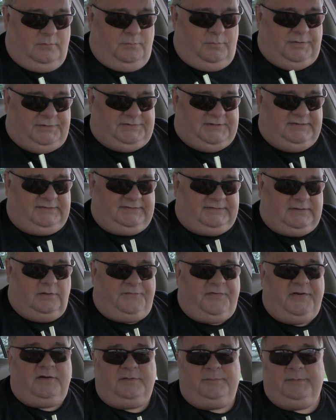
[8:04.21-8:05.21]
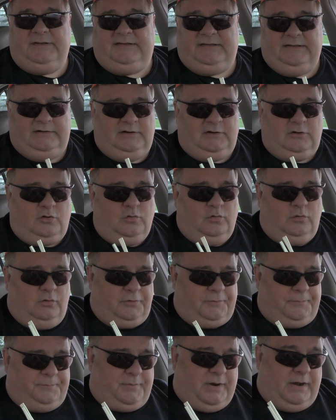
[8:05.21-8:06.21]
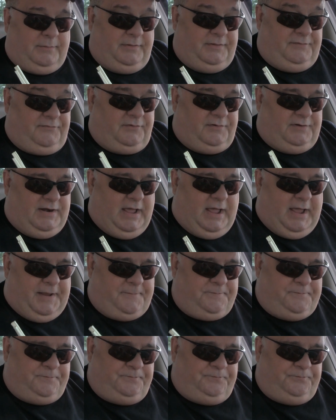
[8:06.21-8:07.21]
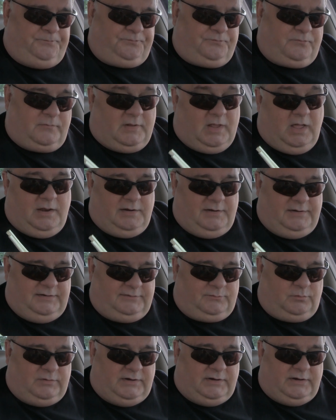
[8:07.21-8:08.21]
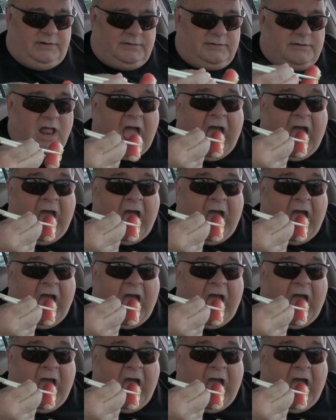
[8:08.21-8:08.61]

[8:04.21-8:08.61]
But this stuff here has been sitting in a cooler probably for a day, and it is what it is.